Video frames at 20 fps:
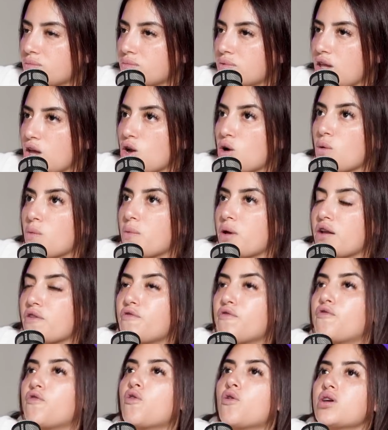they don't
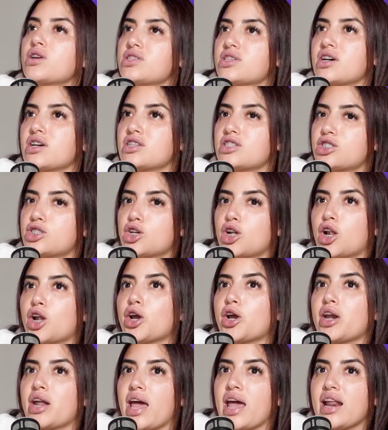enforce us to
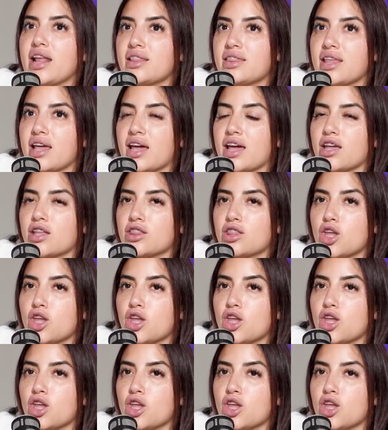learn anything.